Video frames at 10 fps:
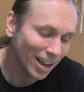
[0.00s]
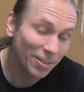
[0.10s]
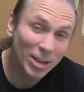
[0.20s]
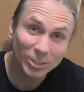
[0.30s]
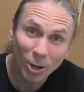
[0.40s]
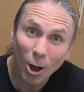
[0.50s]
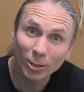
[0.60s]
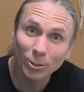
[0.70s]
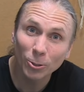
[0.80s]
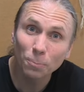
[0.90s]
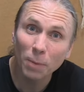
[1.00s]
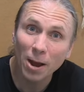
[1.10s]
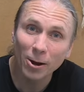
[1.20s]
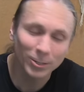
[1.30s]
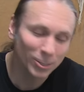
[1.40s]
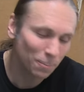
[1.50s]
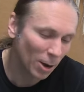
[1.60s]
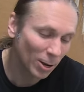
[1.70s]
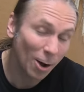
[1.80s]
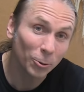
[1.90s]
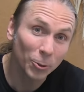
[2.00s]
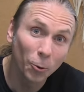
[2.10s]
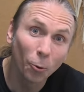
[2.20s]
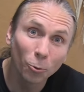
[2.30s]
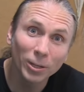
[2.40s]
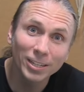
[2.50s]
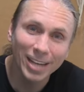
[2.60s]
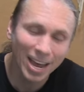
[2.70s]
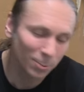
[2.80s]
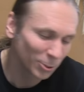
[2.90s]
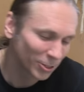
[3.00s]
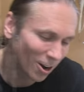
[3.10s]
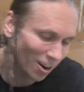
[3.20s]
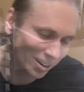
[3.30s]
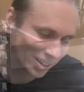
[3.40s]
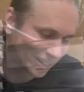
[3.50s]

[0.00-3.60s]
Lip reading: and they talk to their parents about how cool these animals are.